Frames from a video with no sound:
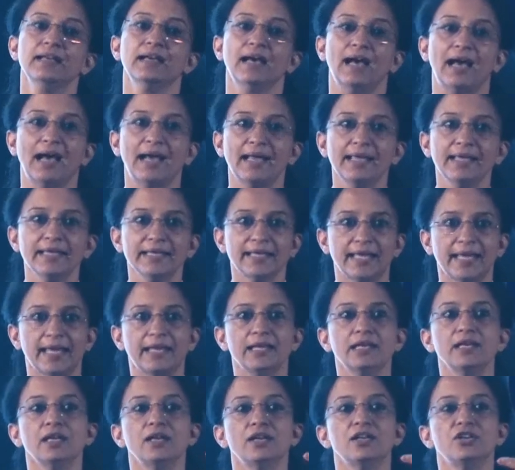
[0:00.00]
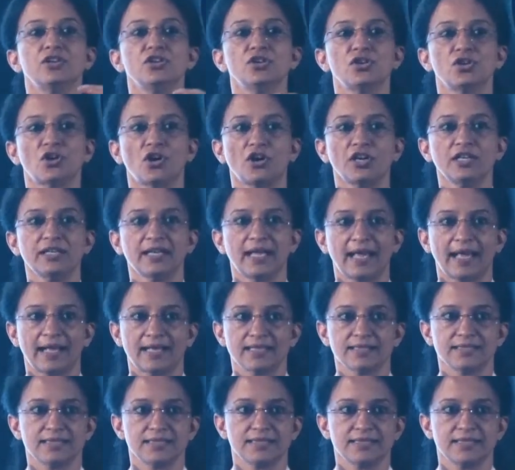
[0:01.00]
I cannot
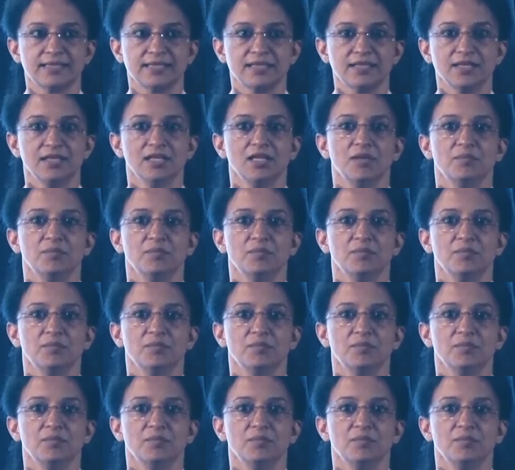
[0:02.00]
access it.